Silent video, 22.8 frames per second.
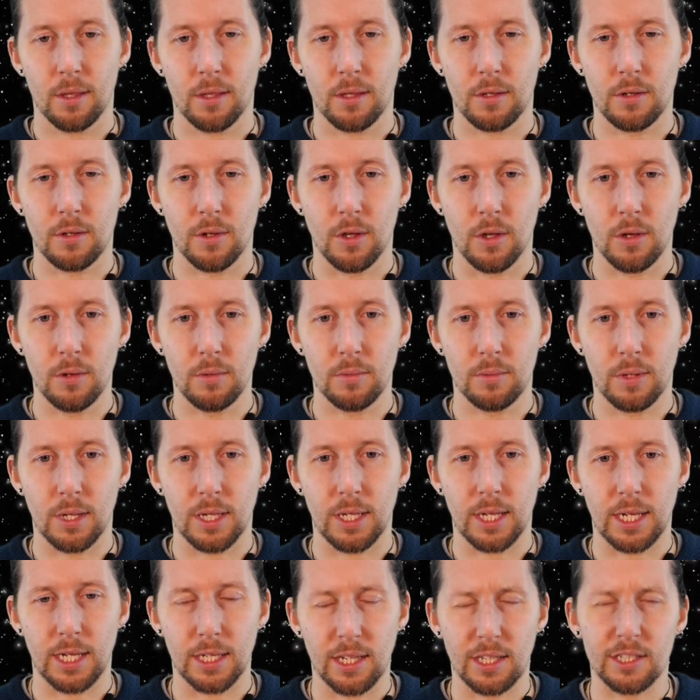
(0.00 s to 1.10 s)
you know,
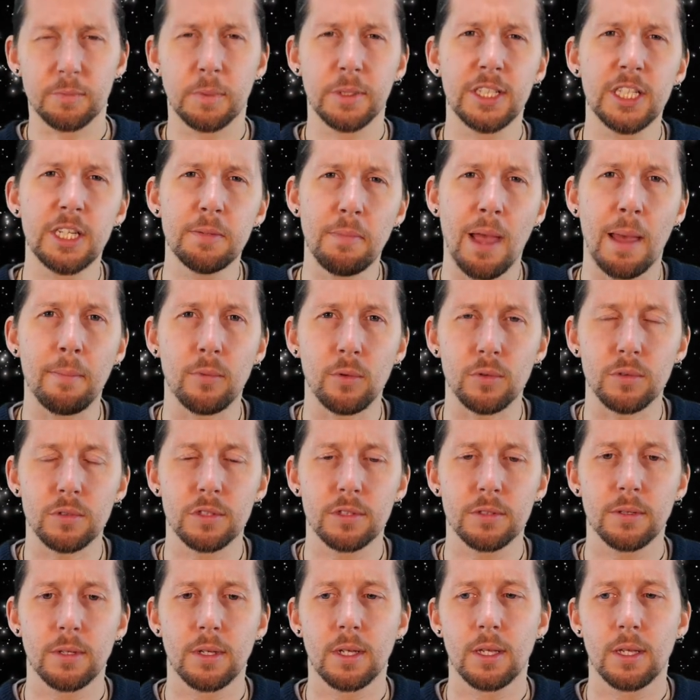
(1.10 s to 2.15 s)
especially mammals,